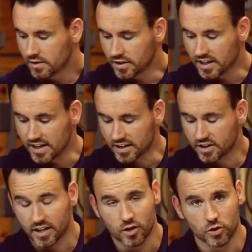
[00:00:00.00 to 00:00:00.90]
The connector
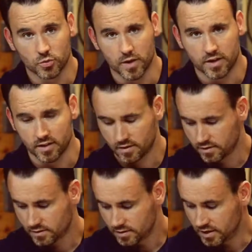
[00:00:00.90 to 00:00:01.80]
that goes with it
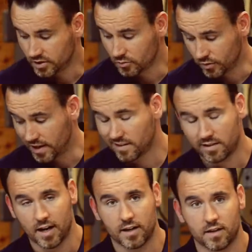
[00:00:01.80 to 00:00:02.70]
is a rain
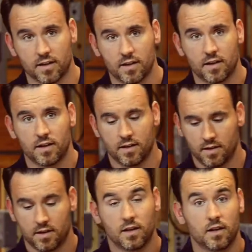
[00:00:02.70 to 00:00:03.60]
tight
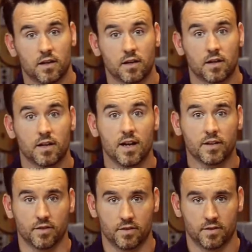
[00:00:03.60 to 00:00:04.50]

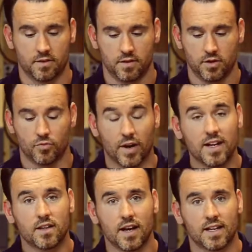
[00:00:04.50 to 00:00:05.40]
connector. The
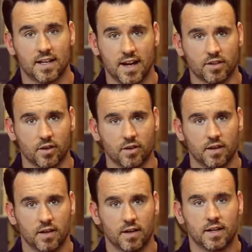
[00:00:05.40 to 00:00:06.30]
rain tight connector
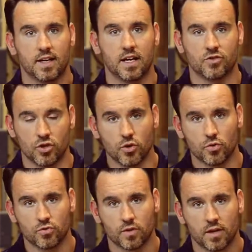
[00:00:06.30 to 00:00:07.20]
is
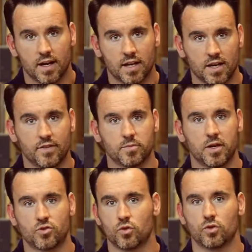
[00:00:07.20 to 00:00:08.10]
used and you have to
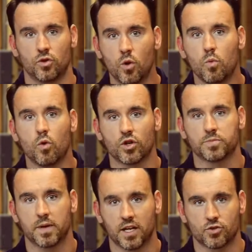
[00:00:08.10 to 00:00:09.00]
make sure no water is
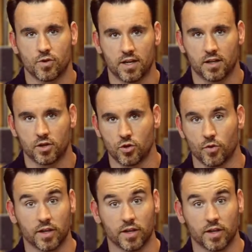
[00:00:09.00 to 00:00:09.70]
penetrating your